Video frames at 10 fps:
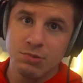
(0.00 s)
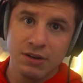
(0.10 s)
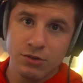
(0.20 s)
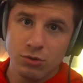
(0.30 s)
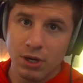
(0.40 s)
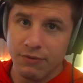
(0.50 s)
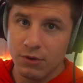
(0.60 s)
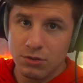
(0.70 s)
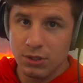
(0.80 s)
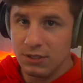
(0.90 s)
speaking of enjoying, if you
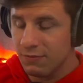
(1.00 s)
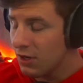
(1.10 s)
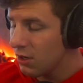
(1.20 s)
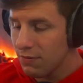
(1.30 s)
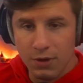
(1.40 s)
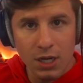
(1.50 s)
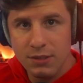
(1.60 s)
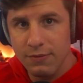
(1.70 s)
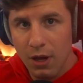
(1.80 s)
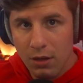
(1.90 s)
enjoyed this video, if you got
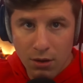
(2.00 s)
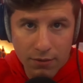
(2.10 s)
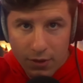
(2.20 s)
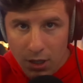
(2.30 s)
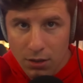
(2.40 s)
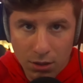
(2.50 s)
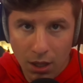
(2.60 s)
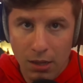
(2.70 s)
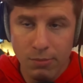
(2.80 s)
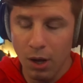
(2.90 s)
some value out of it, hit the
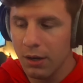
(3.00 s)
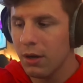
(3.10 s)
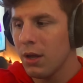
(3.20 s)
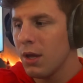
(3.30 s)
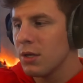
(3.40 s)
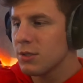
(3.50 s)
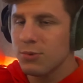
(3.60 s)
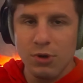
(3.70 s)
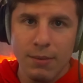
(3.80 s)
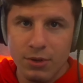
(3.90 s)
like button.
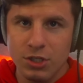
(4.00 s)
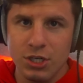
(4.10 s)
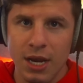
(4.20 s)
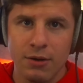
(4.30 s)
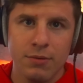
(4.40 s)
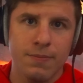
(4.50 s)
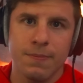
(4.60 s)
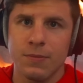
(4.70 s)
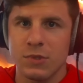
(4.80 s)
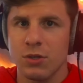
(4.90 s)
Subscribe to the channel
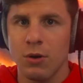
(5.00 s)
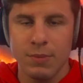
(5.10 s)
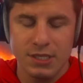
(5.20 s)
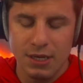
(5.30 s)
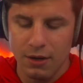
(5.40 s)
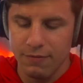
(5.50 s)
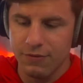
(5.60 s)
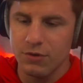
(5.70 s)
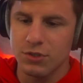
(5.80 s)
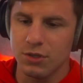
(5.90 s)
so you don't miss out on
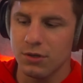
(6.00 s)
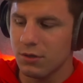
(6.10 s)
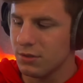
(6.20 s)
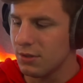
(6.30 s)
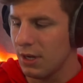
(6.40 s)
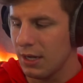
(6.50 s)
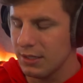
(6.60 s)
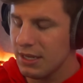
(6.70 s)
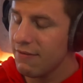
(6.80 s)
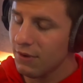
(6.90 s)
future
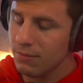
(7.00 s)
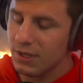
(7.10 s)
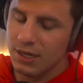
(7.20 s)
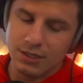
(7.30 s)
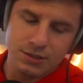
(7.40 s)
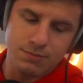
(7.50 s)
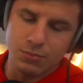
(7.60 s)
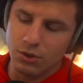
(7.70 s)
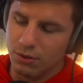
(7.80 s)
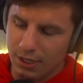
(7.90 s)
dev updates,
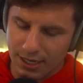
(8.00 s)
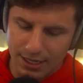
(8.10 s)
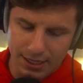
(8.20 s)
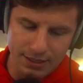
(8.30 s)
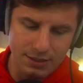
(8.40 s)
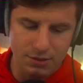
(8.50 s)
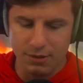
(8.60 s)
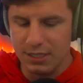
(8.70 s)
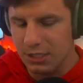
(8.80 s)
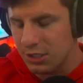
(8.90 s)
build guides,
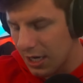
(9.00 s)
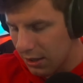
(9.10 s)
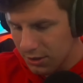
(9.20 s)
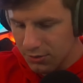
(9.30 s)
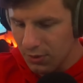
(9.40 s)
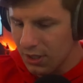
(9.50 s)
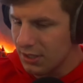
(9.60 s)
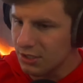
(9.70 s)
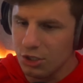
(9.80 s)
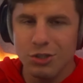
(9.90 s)
crazy challenge
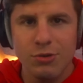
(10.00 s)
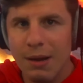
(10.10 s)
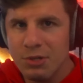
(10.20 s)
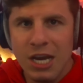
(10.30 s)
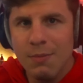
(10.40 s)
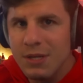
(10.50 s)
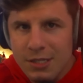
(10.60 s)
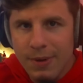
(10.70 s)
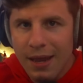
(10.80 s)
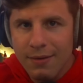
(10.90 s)
runs, just crab
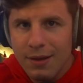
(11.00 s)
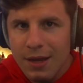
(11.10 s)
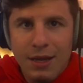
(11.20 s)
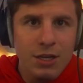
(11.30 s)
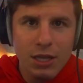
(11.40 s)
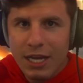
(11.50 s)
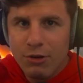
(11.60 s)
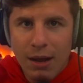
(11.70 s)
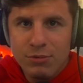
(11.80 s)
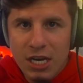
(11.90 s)
champions, man. You like
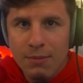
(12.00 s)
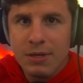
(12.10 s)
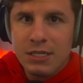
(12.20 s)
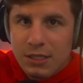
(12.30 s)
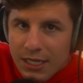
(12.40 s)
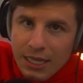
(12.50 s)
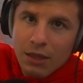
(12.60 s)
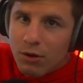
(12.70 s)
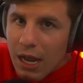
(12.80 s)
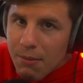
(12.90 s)
crab champions? You like that
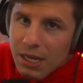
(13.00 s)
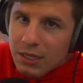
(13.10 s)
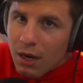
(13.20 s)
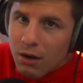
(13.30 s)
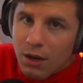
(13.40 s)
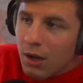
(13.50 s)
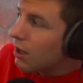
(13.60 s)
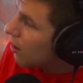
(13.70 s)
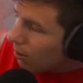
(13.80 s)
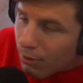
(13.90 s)
little guy back there?
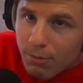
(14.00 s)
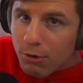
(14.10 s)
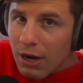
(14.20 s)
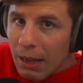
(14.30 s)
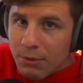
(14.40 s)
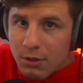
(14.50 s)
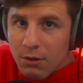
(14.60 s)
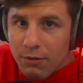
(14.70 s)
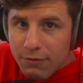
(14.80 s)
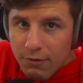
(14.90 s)
A little purple crab with the
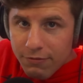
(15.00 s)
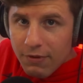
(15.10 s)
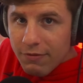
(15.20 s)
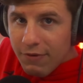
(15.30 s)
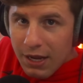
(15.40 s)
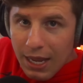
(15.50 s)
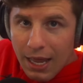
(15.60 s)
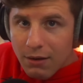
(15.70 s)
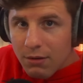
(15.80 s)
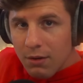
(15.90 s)
little fake
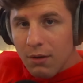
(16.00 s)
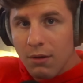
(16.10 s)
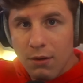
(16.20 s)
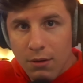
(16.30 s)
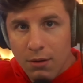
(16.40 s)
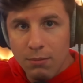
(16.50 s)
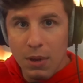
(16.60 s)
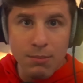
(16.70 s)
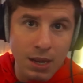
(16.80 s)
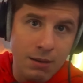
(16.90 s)
hat?
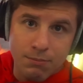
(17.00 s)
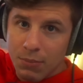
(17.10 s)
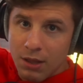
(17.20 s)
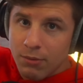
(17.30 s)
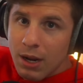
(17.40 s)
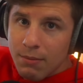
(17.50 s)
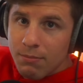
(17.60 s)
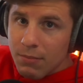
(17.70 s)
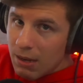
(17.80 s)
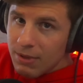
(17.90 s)
Maybe, hey, by the way,
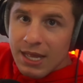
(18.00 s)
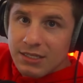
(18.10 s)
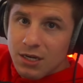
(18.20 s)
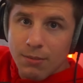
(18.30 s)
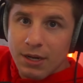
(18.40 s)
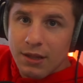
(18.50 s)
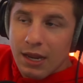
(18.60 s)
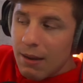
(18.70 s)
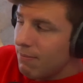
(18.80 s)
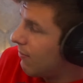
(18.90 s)
maybe that's coming in the
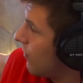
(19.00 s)
game.